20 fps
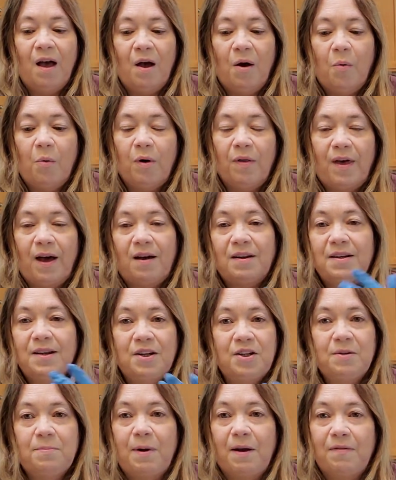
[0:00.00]
without
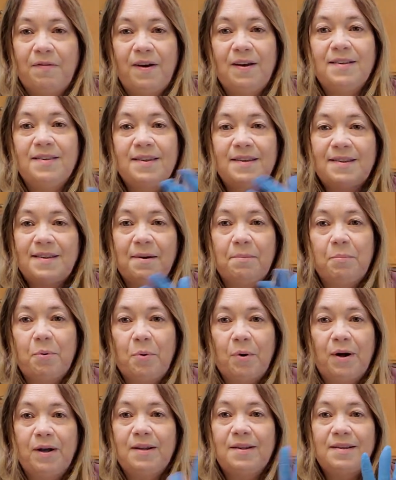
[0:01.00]
touching my face at some
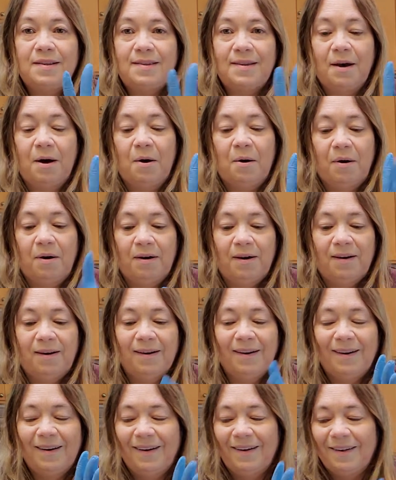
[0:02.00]
point. So
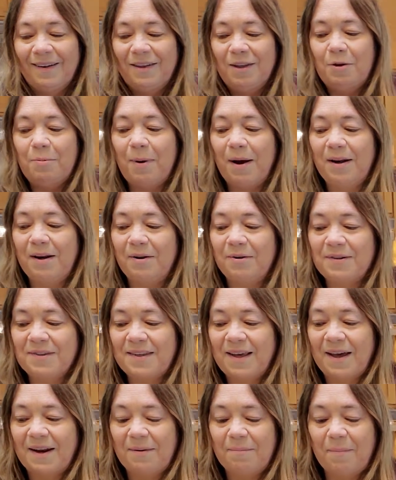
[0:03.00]
you might notice
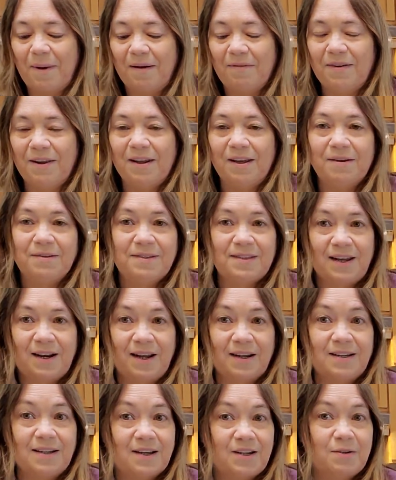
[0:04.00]
that in my videos that I
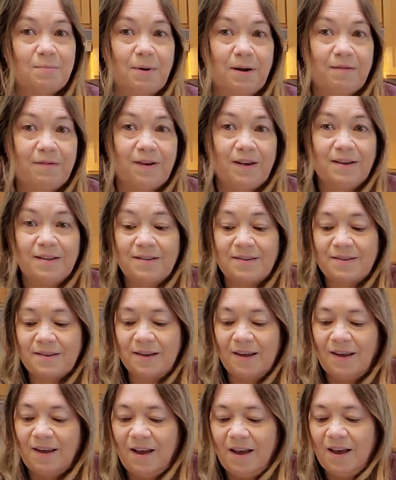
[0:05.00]
touch my face.
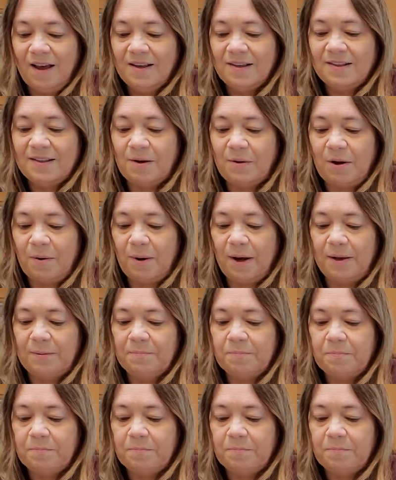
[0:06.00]
So anyway,